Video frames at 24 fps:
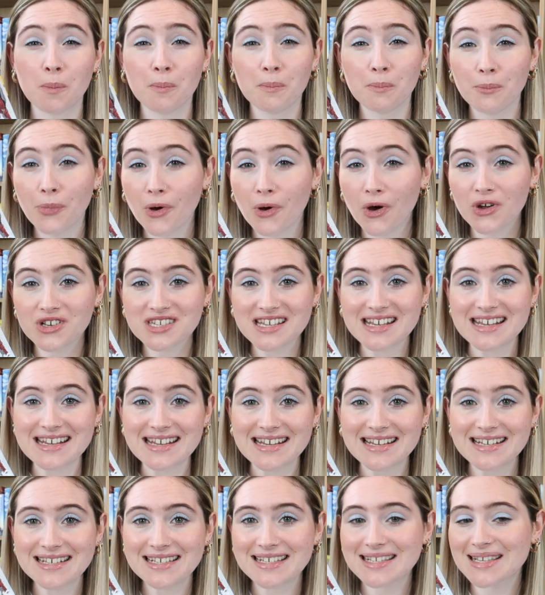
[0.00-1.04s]
on
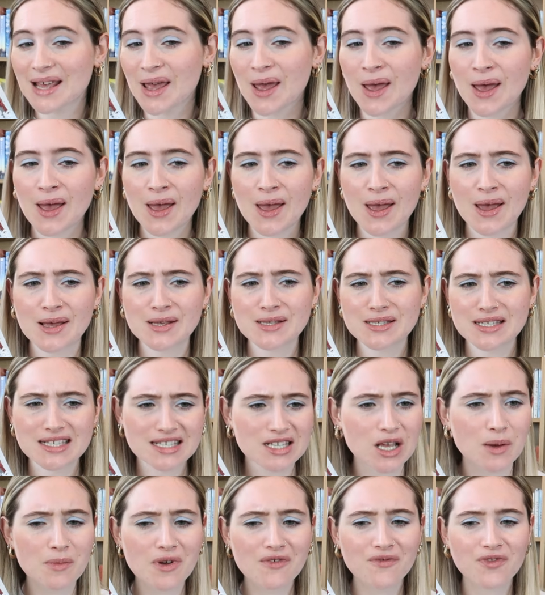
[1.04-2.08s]
bodies.
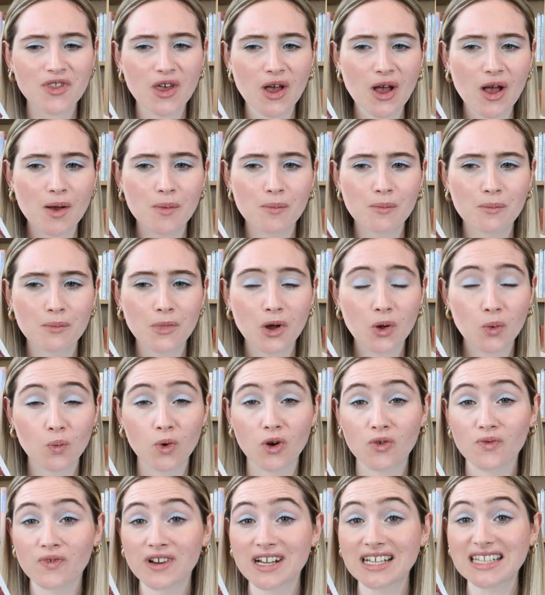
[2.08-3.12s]
Some of them
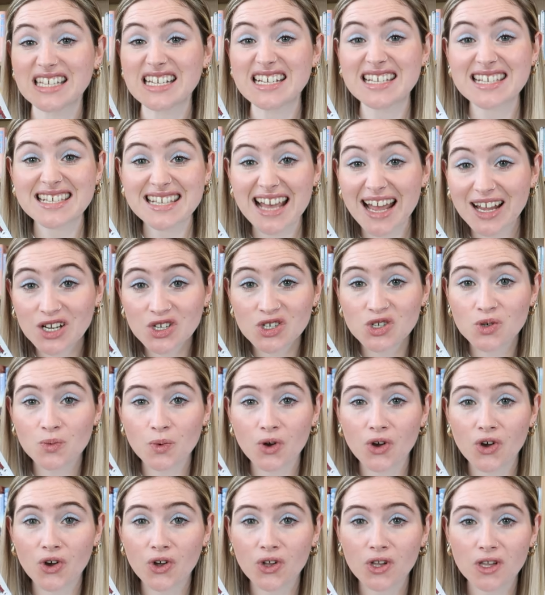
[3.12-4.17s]
were really
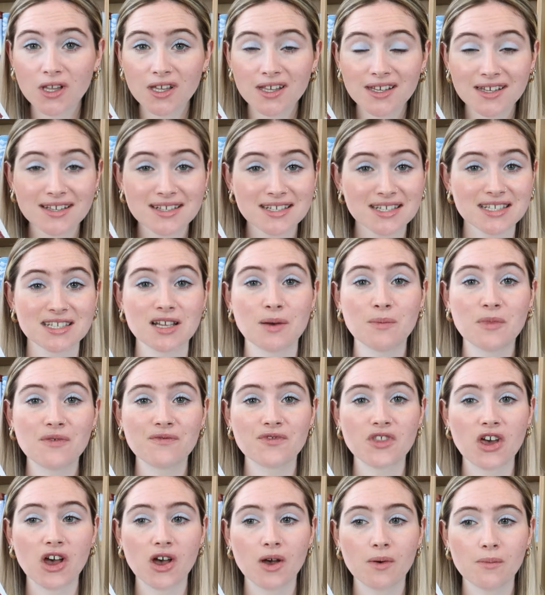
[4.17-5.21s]
sexual, some
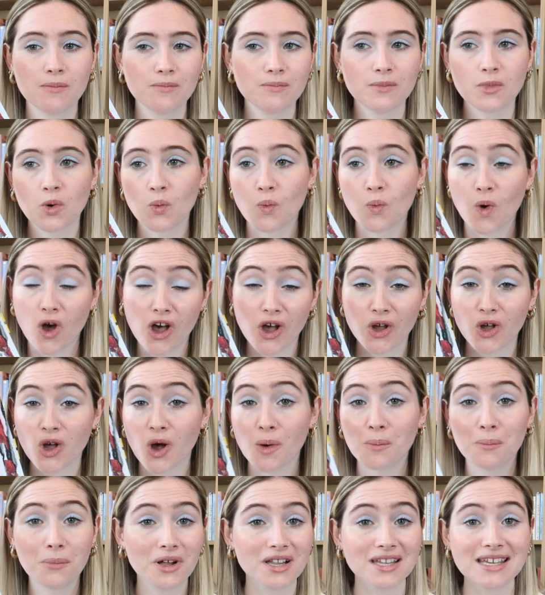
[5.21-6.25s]
of them were
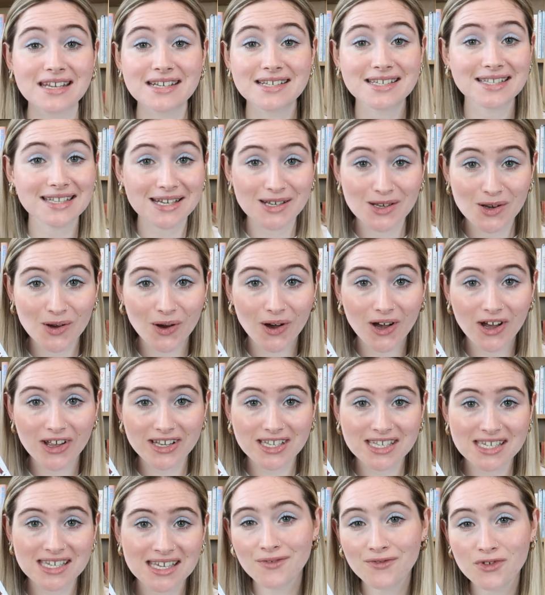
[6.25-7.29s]
completely
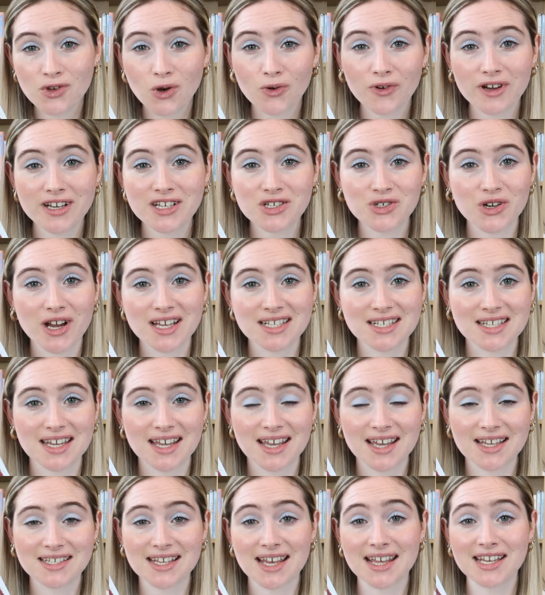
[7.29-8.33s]
not. If you're
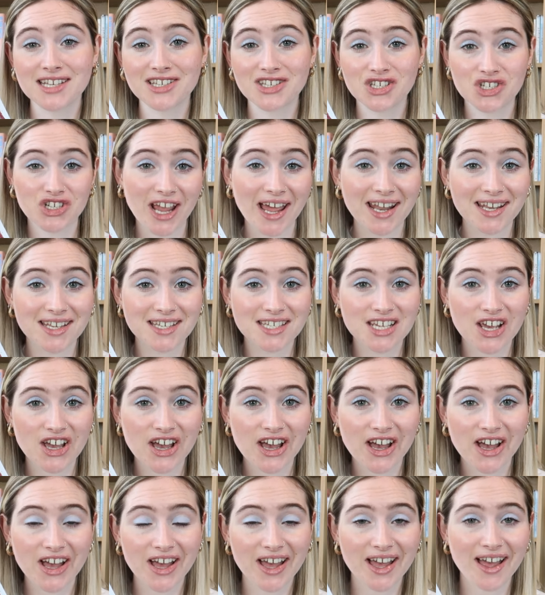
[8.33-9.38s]
interested in
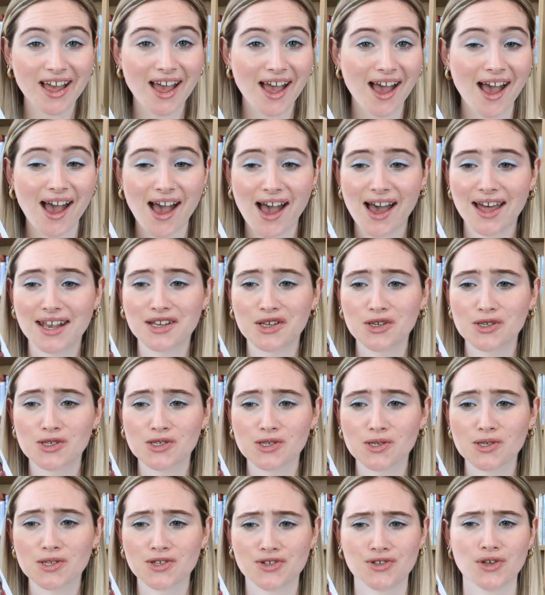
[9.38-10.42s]
gender
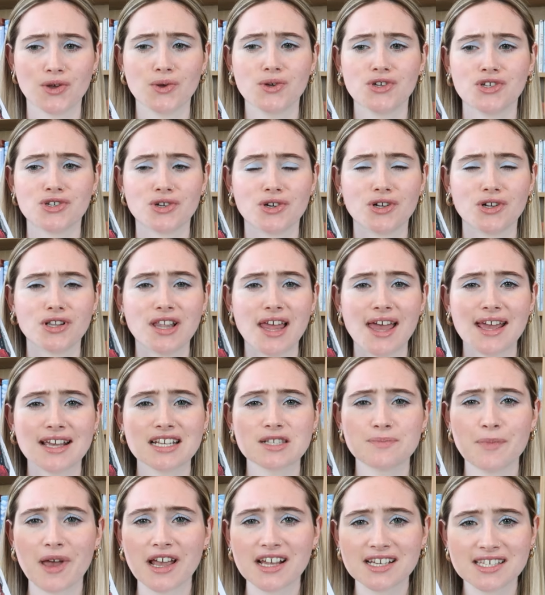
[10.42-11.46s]
and social
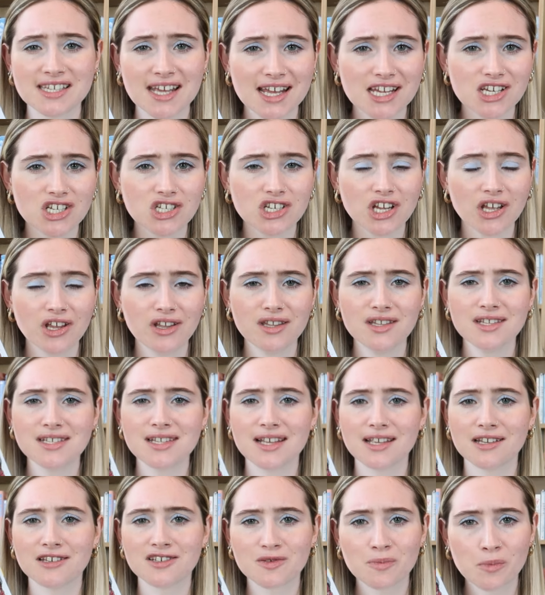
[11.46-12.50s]
expectations
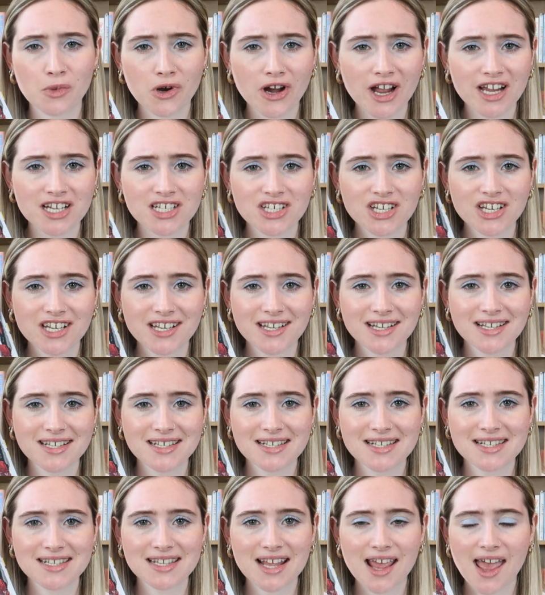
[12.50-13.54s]
and
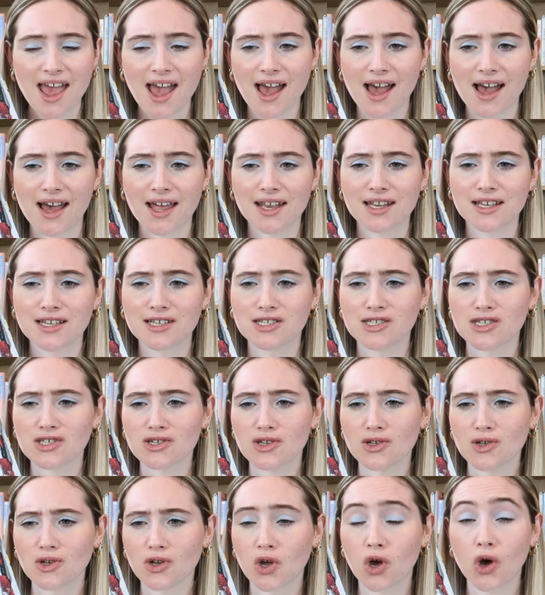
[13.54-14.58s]
pressures
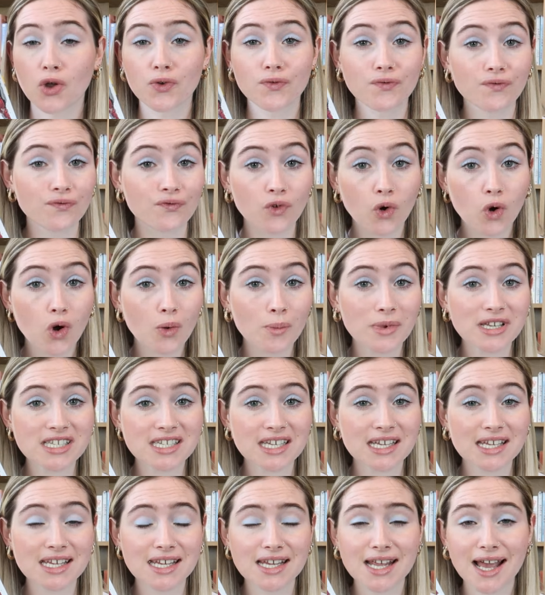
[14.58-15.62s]
and
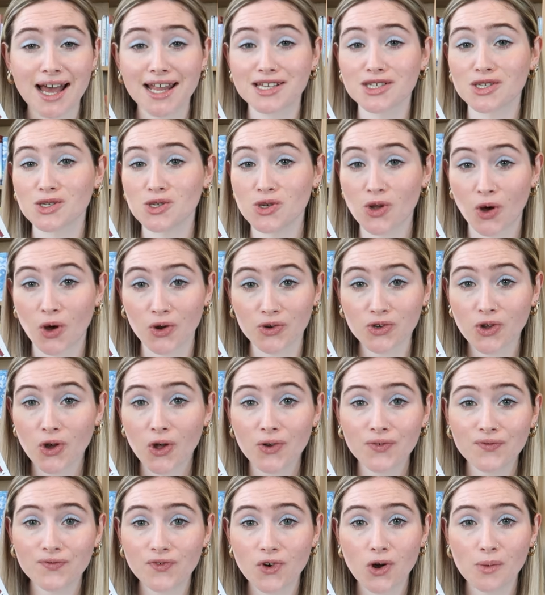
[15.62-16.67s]
conformity and
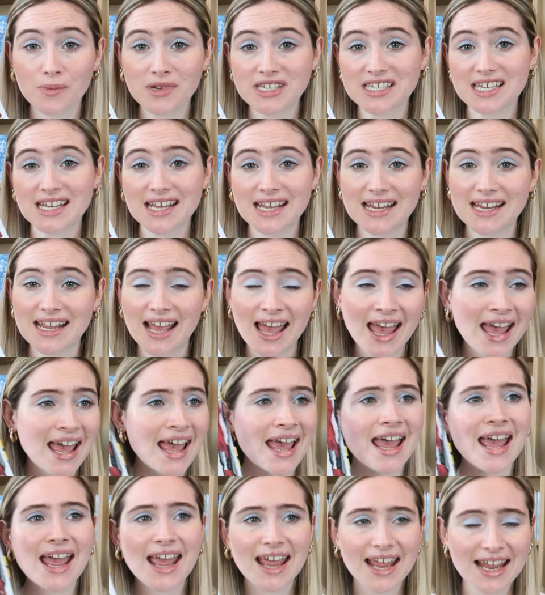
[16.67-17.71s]
non-conformity,
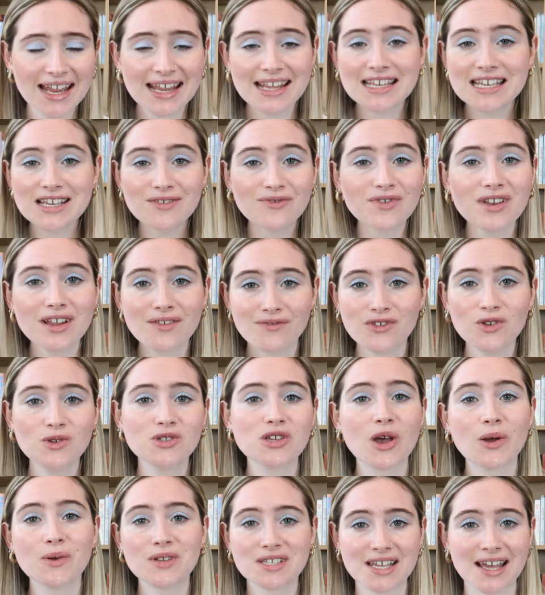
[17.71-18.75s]
even if you
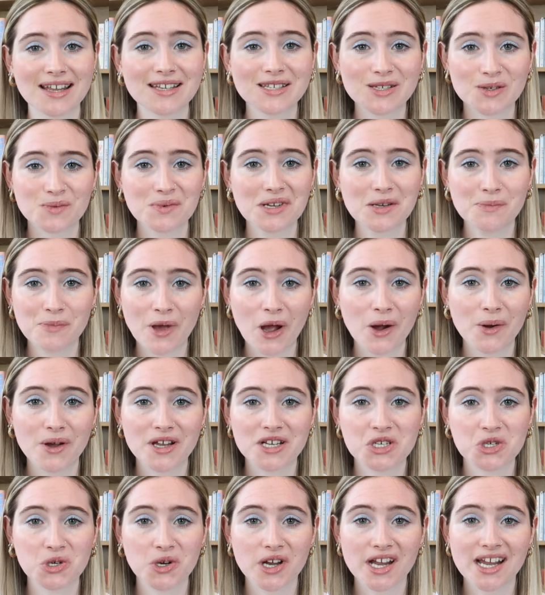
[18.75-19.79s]
don't tend to read
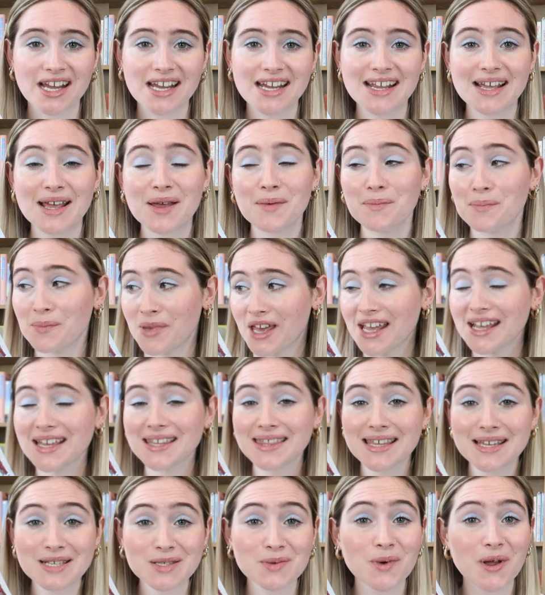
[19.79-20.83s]
poetry, pick
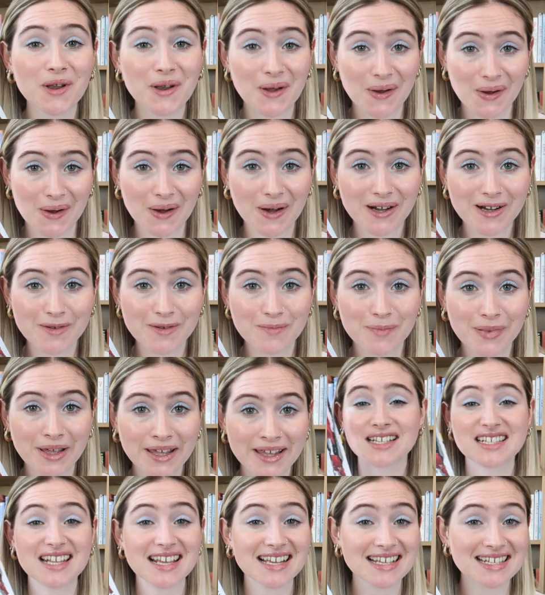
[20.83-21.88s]
this one up.
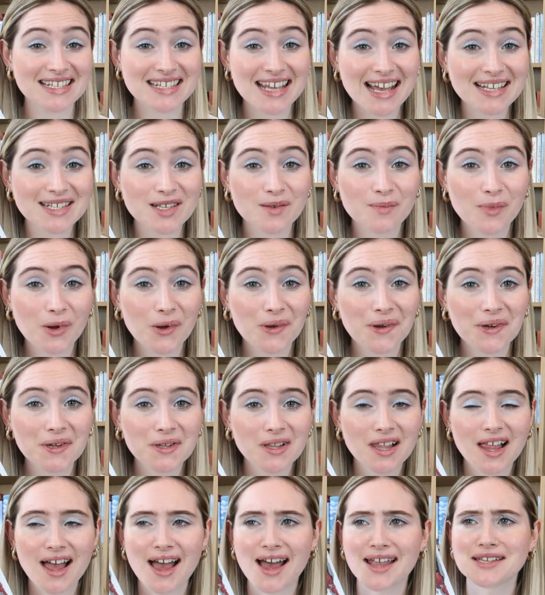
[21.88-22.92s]
It's
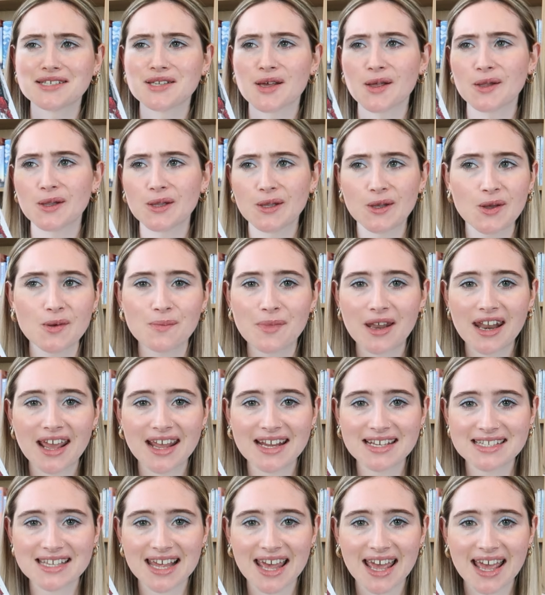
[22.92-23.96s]
accessible and
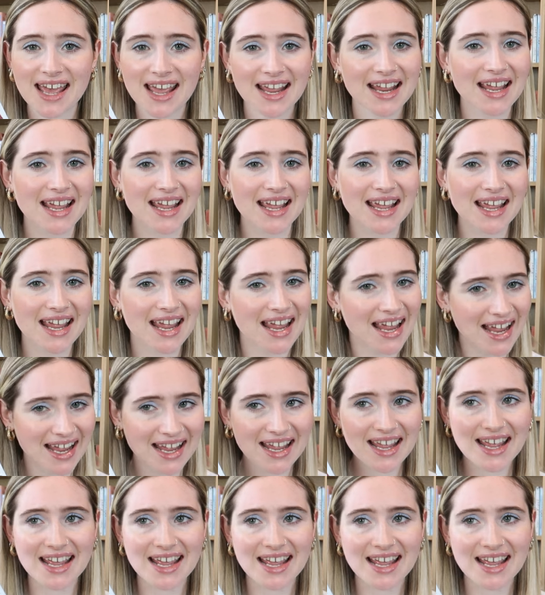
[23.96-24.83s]
illuminating.